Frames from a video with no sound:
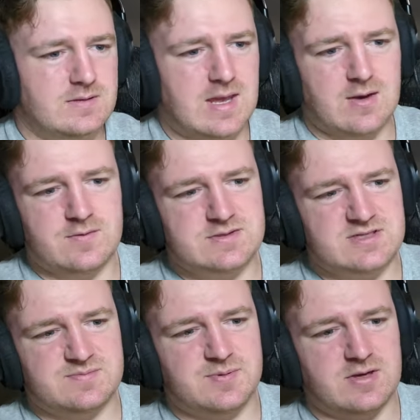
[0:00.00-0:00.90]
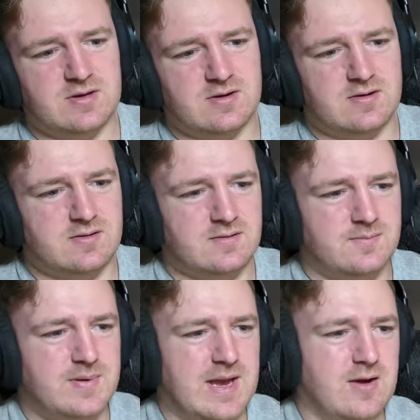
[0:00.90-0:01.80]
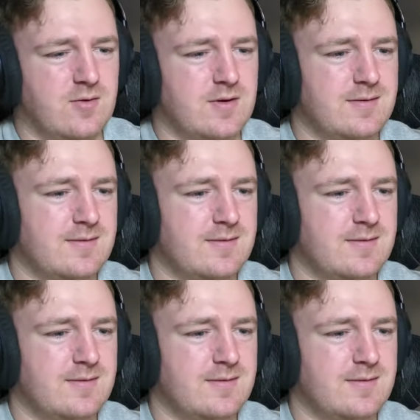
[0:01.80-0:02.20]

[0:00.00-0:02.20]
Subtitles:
That was just pure power.